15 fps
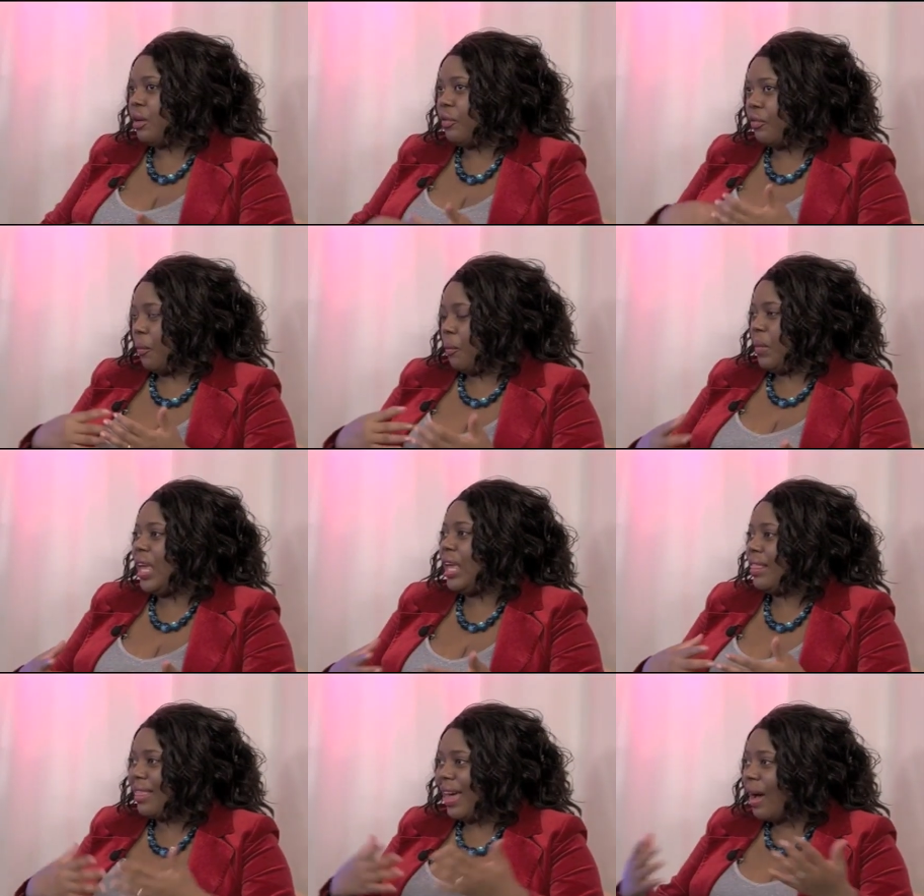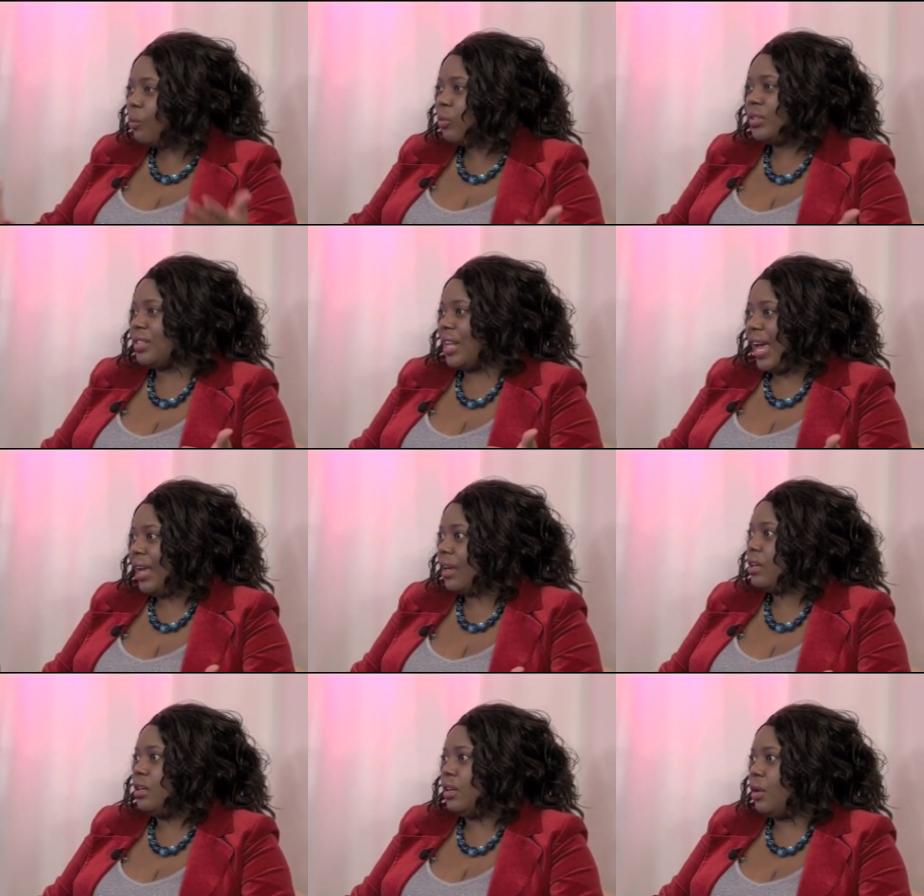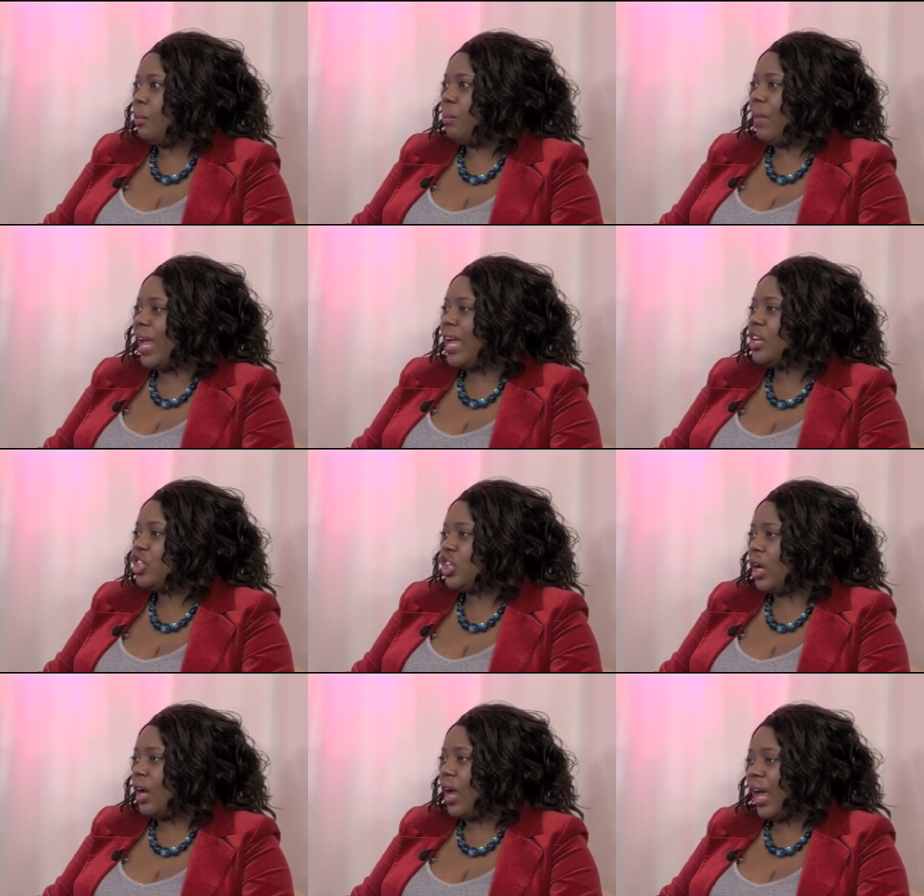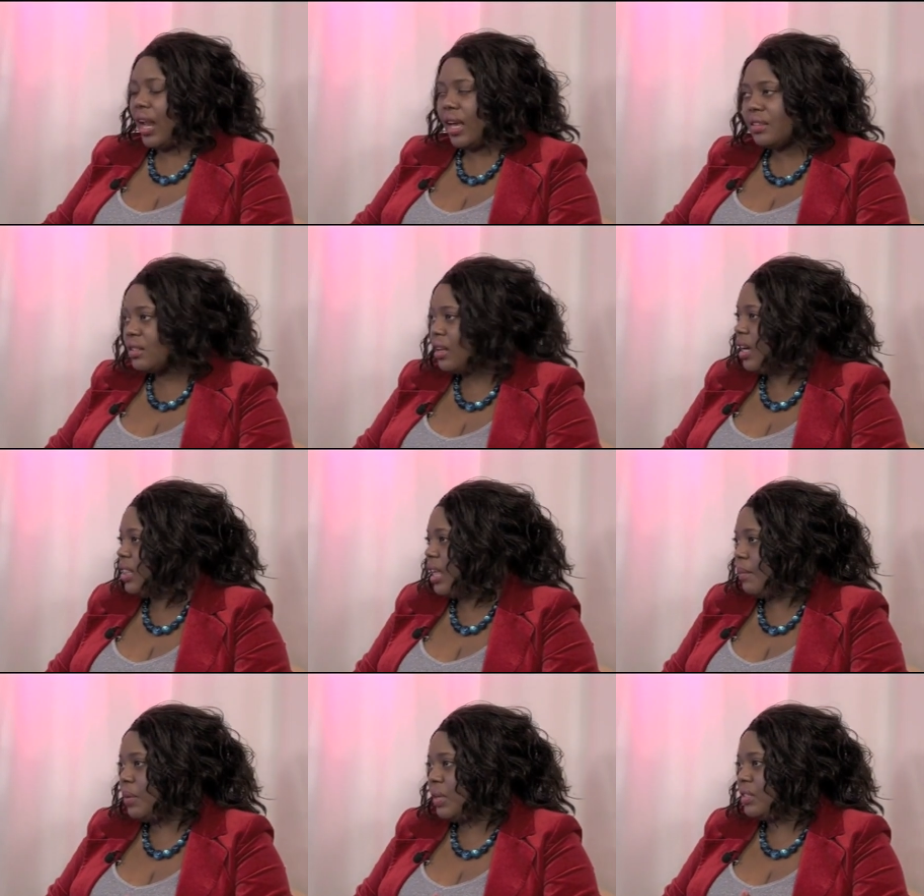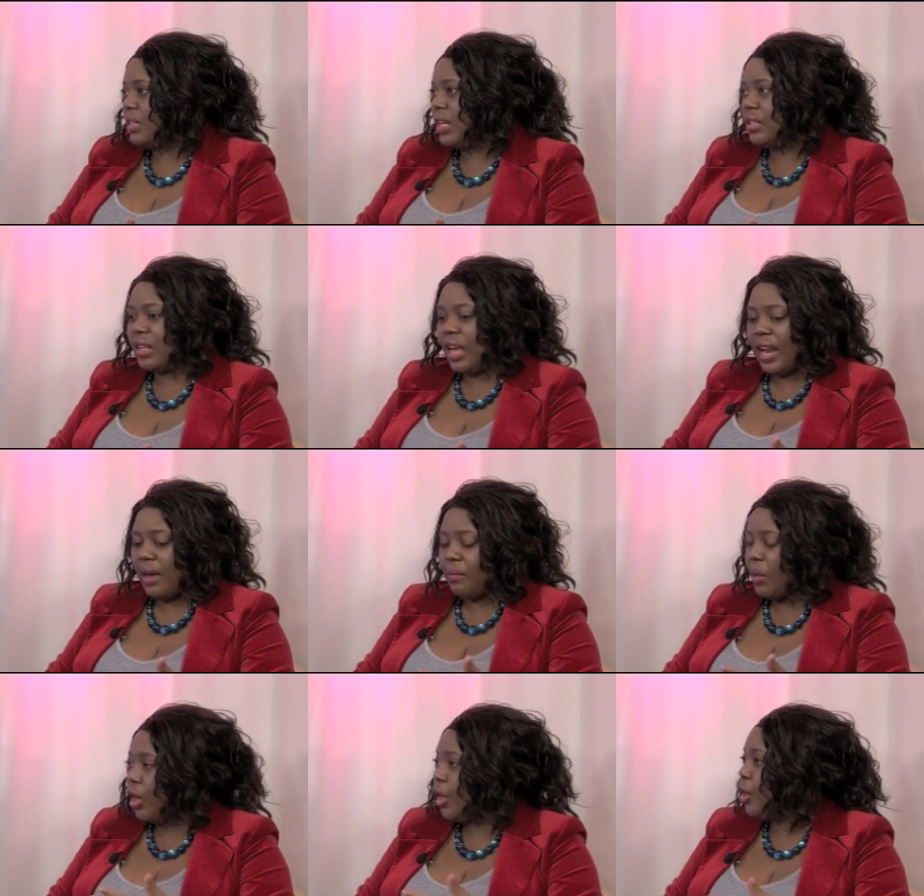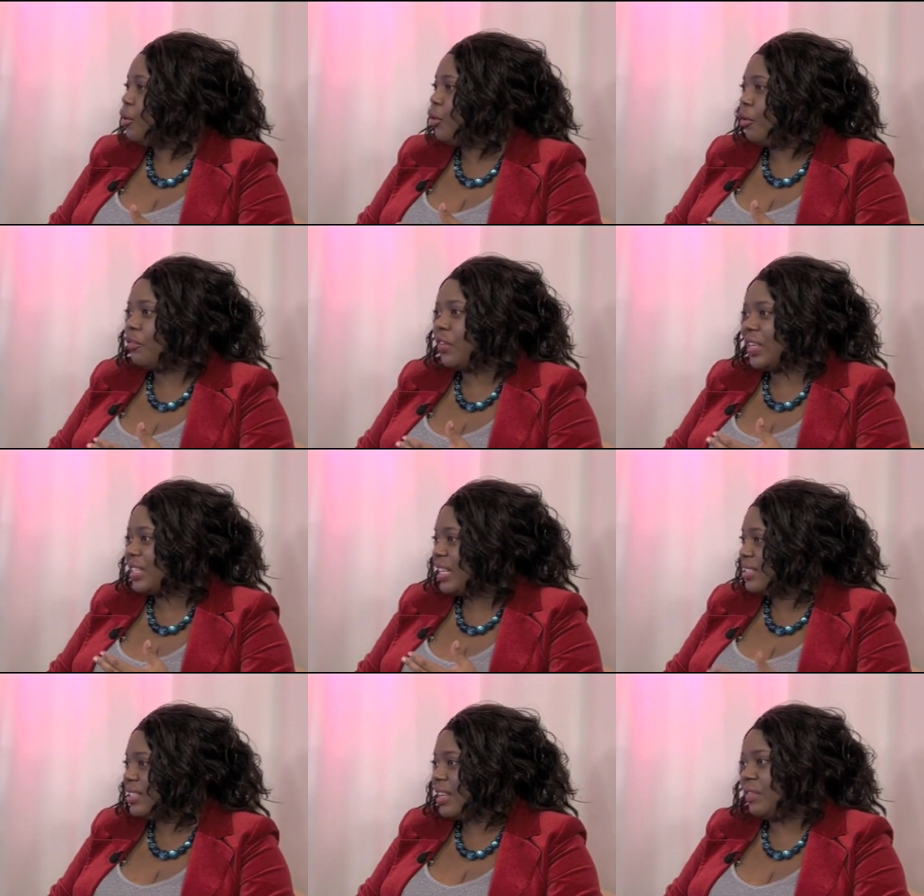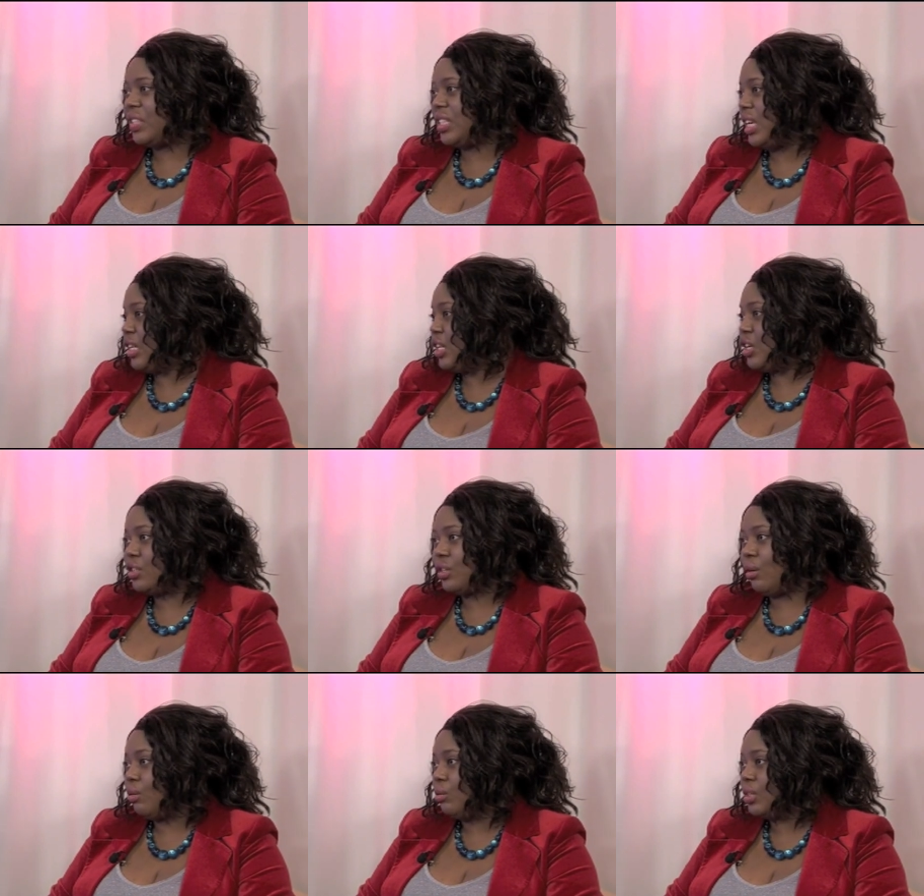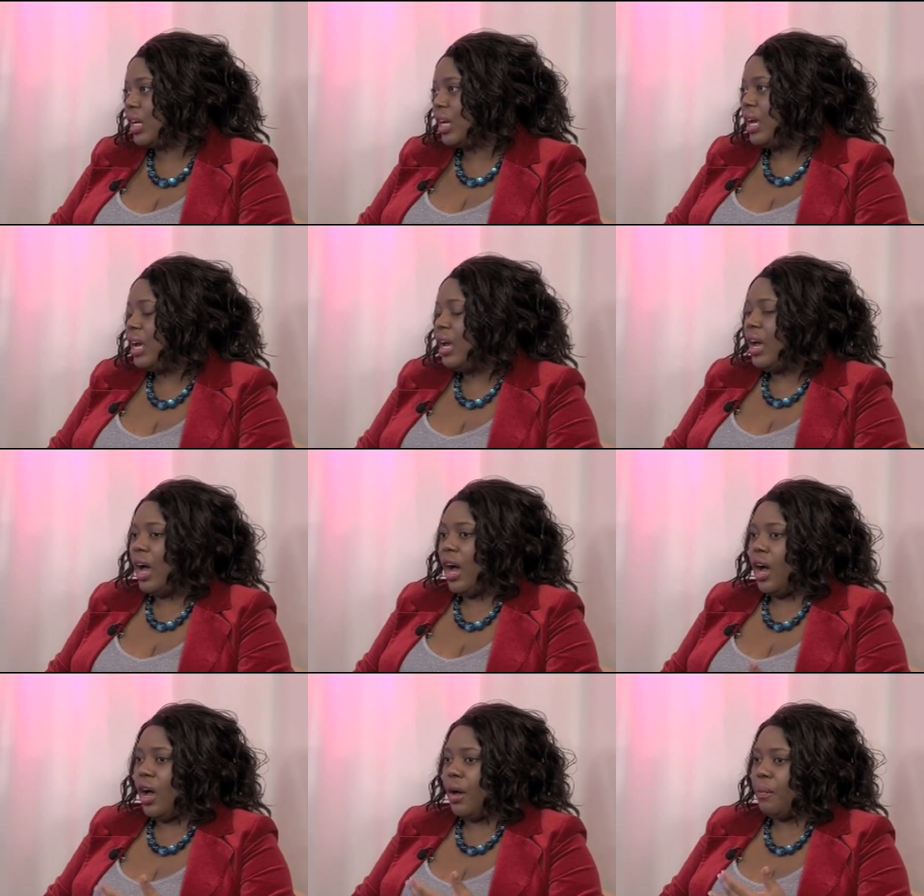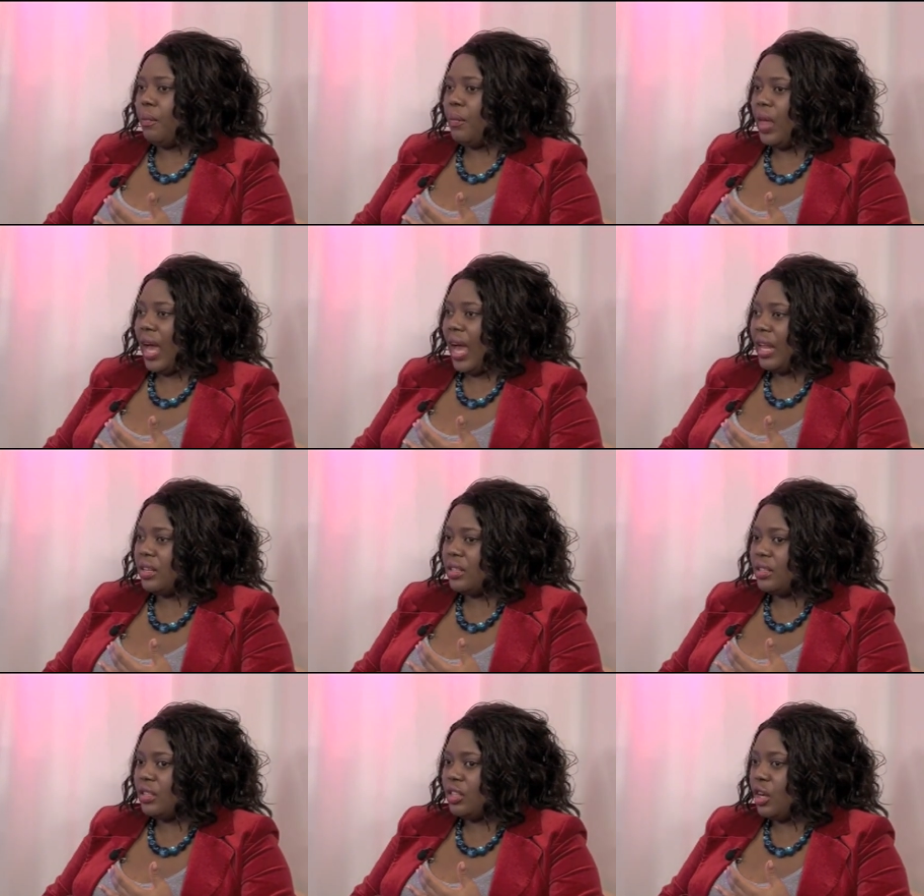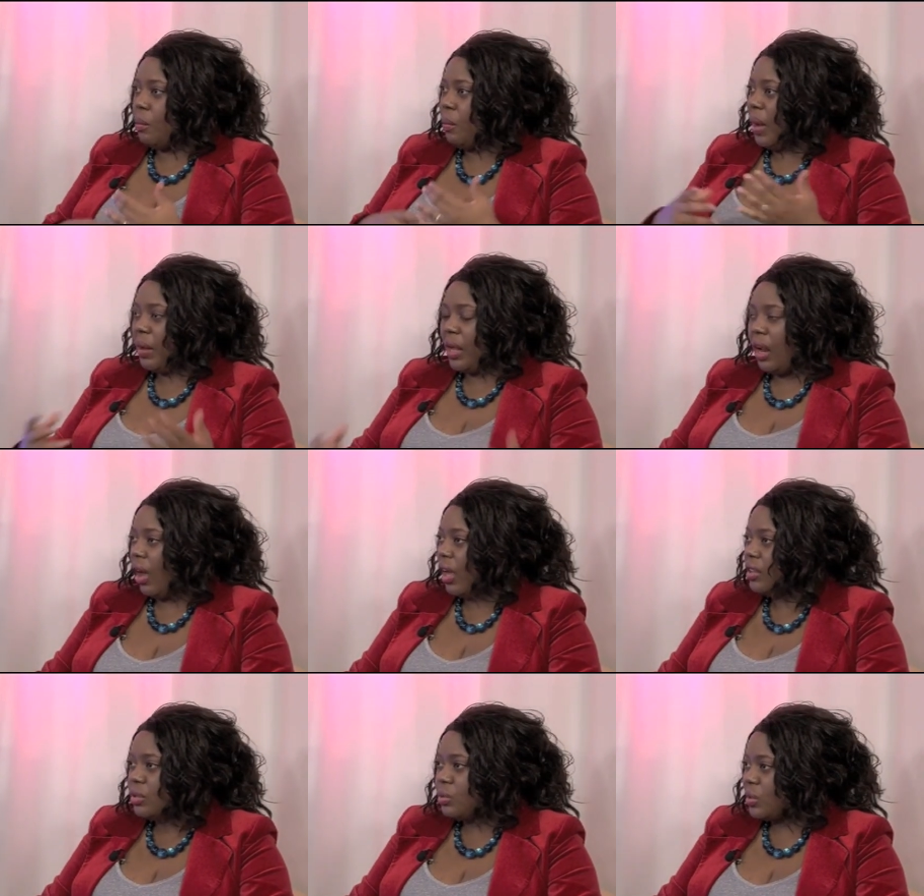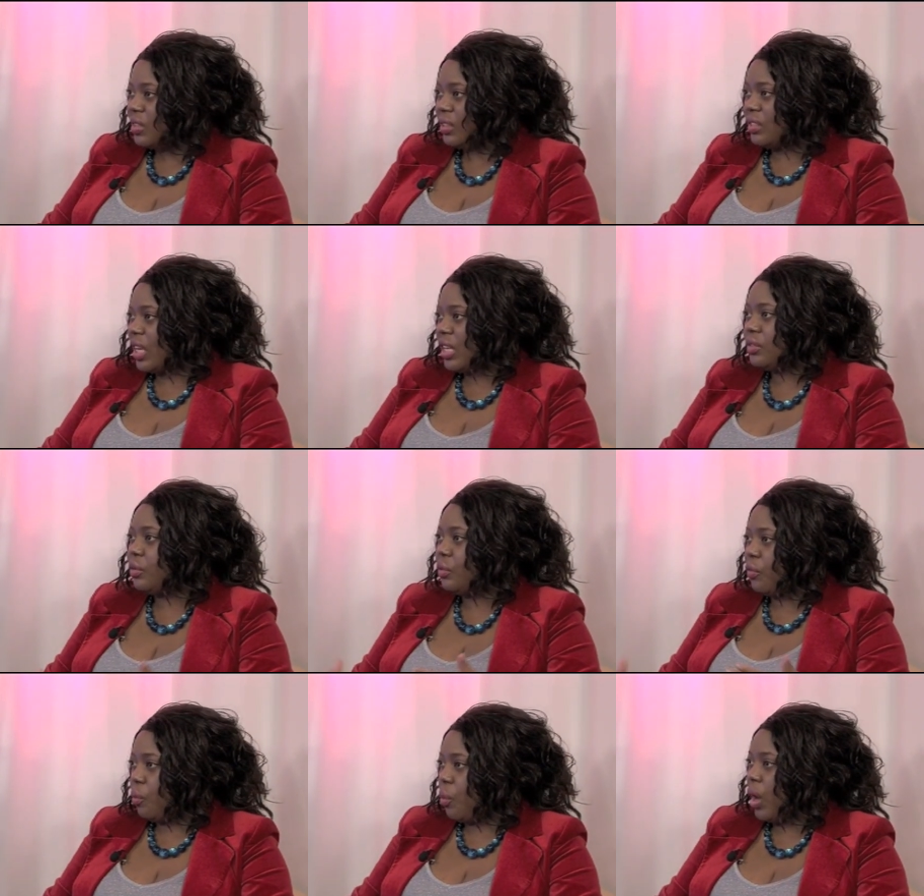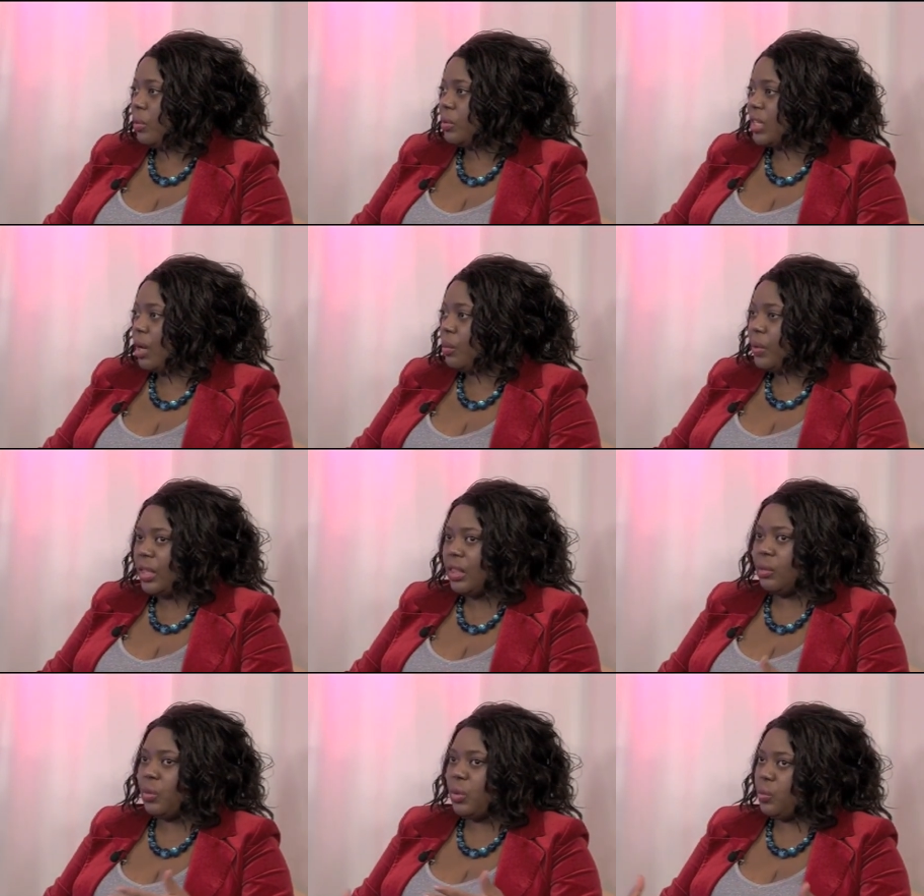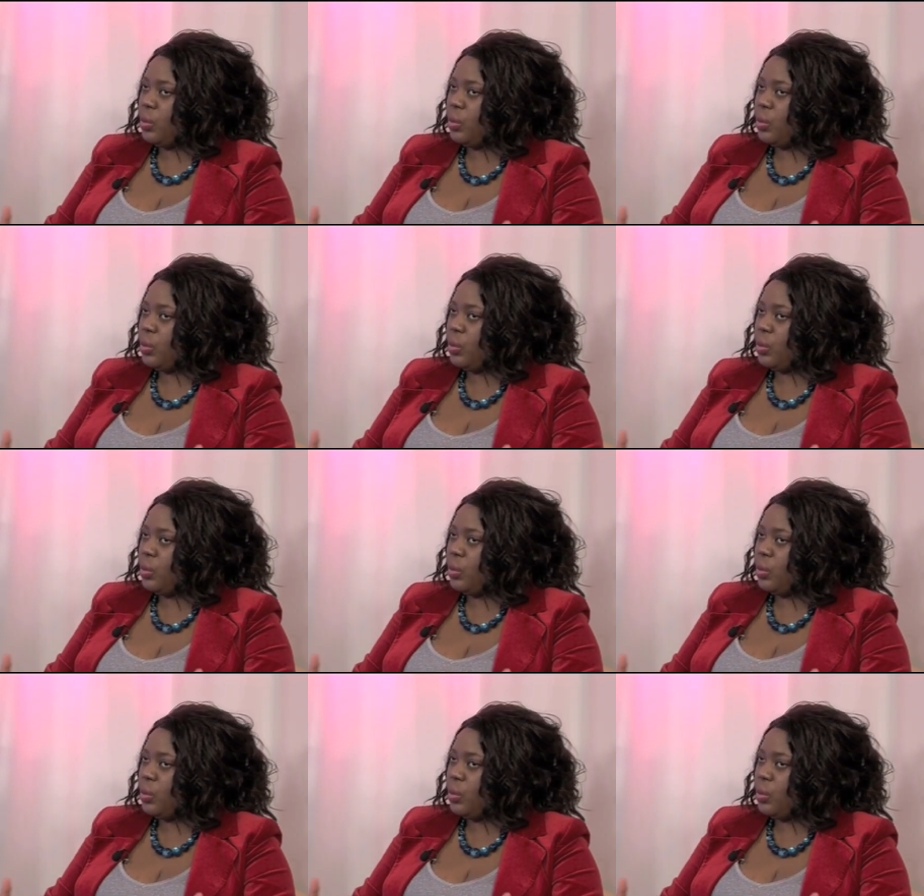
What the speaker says: for me, that was like, major. And I started that business and had my own office at 17 years old. And, my clients were successful from what I was helping them with,